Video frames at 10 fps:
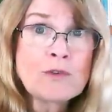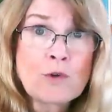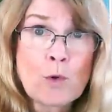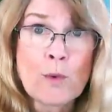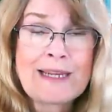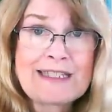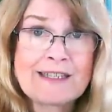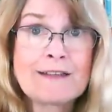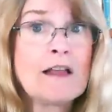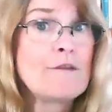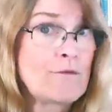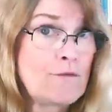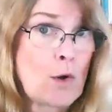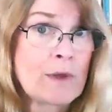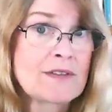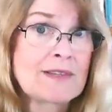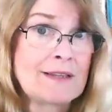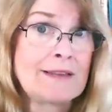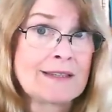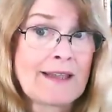great deal of focus
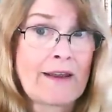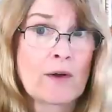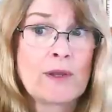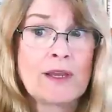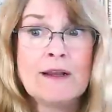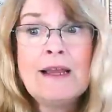in this area,